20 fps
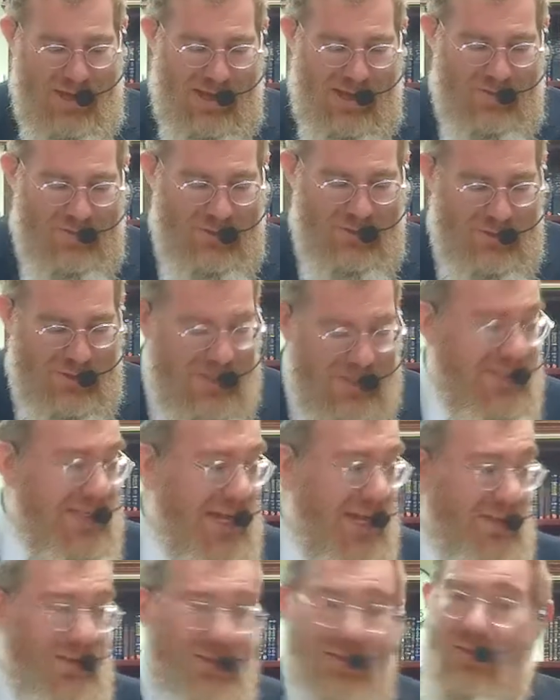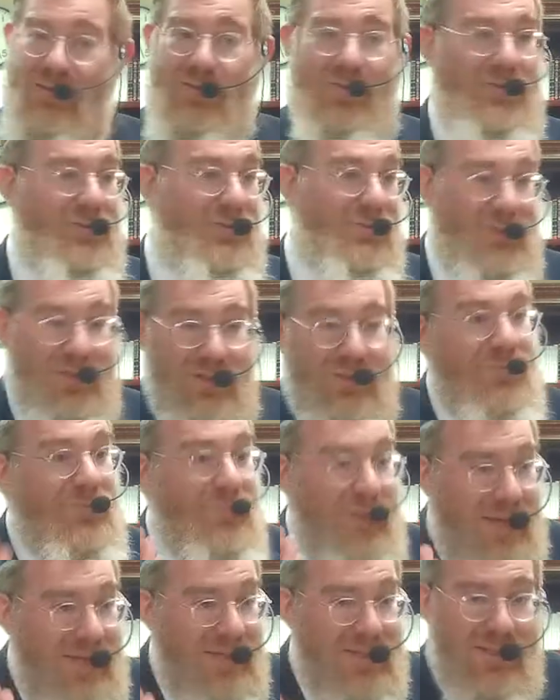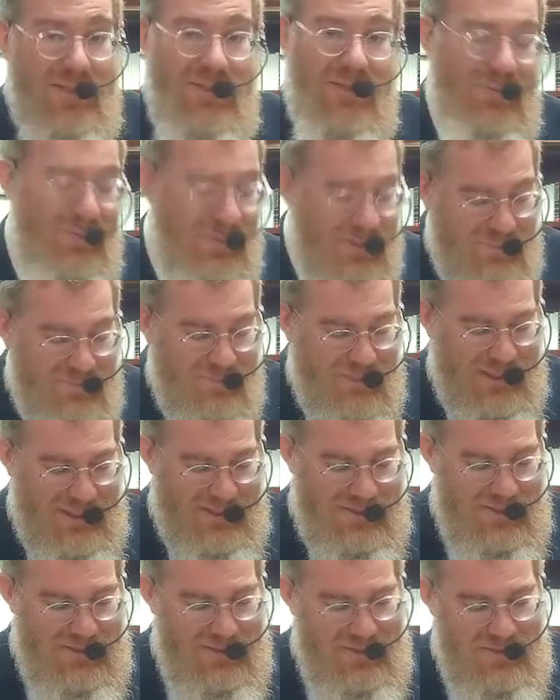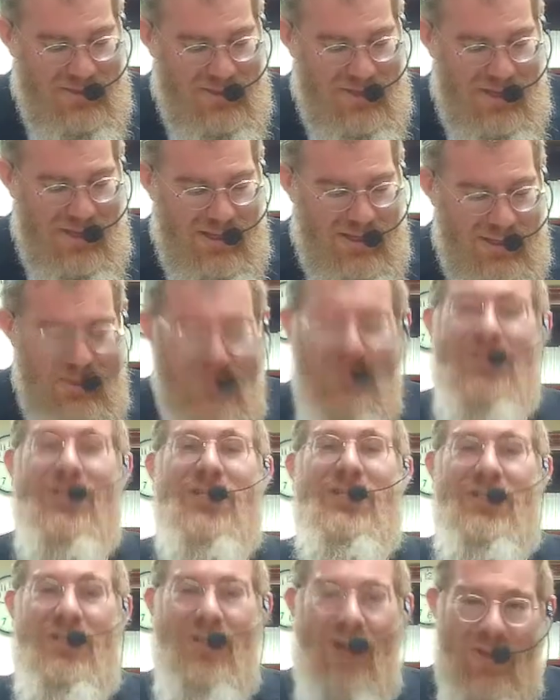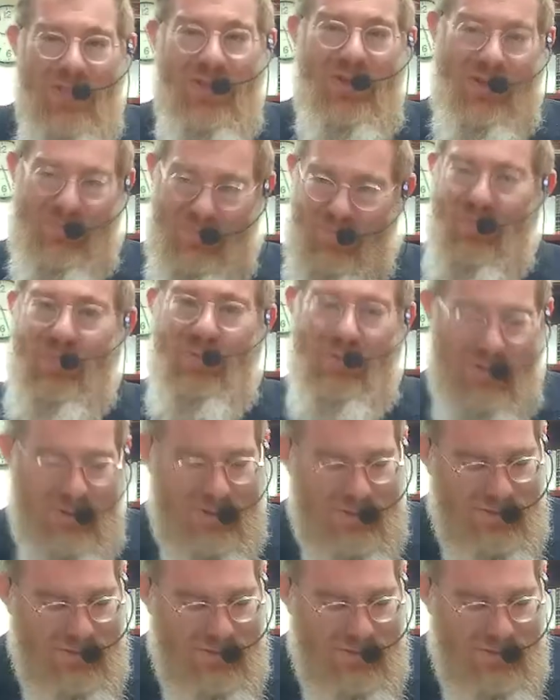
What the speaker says: V'lo gidalto, you didn't raise it, you didn't plant it. You did nothing for it.